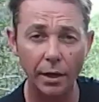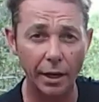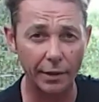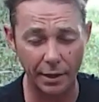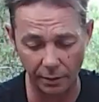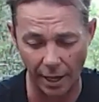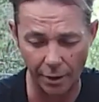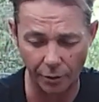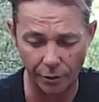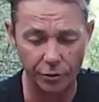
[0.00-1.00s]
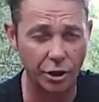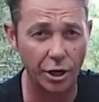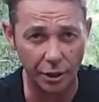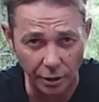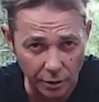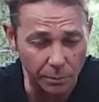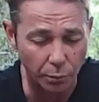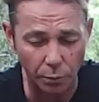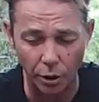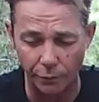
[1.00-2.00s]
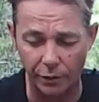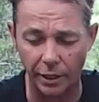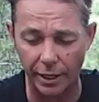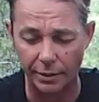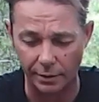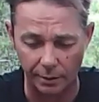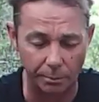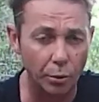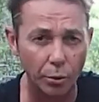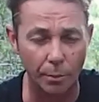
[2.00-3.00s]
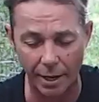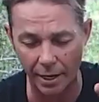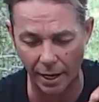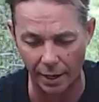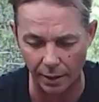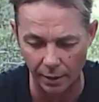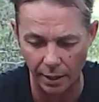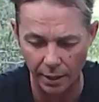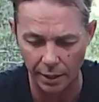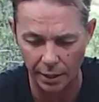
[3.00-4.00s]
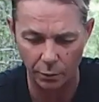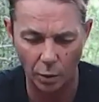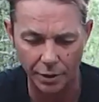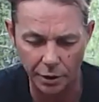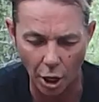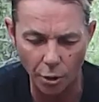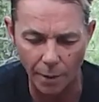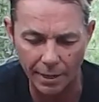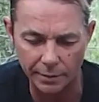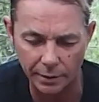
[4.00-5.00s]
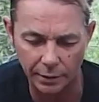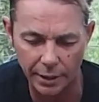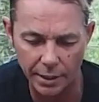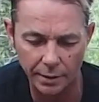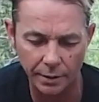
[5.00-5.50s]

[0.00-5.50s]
and then later on I'll show you can just pull off the legs and pull the meat out in one go basically.